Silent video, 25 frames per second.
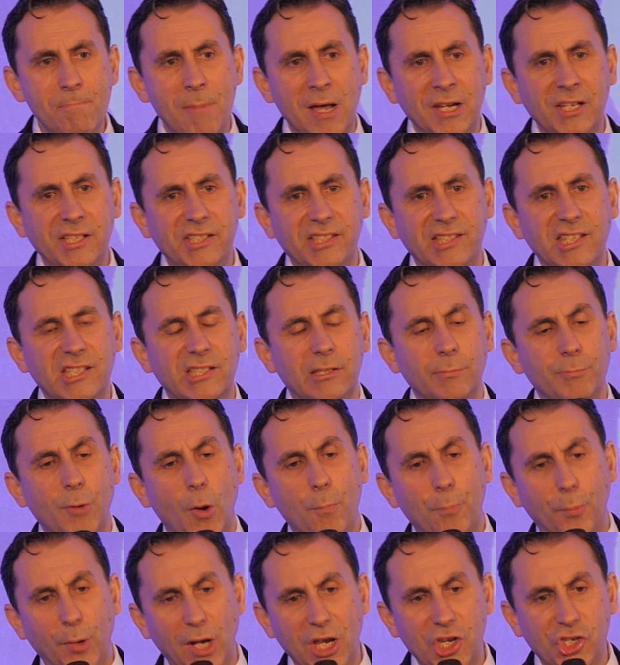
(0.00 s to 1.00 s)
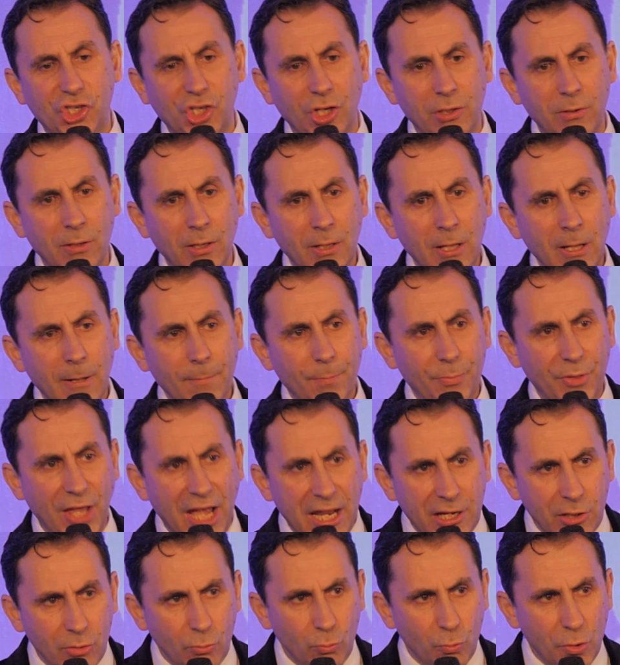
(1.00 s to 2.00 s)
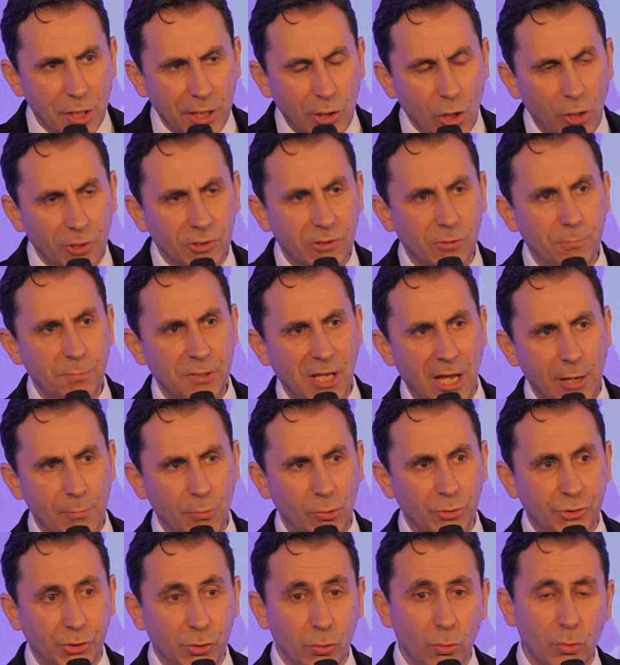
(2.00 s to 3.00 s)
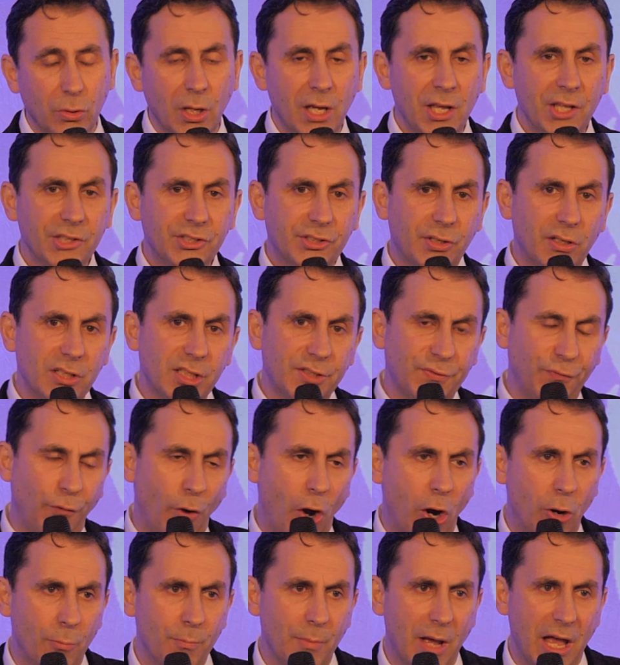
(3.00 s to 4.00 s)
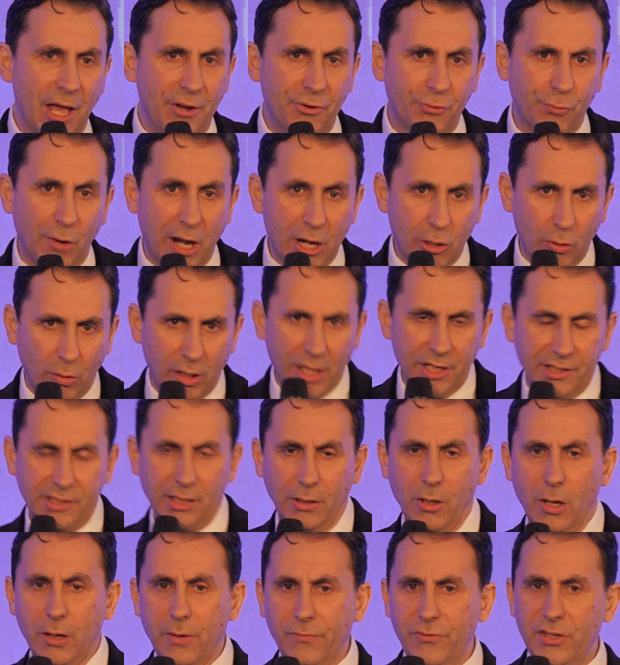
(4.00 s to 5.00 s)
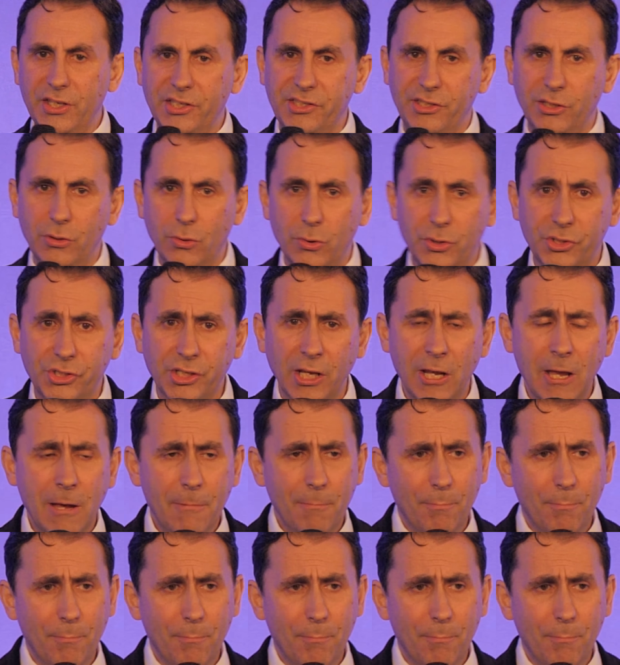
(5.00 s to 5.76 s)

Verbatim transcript: e-money system operation, then we're going to be able to transform and regulate a lot of this use,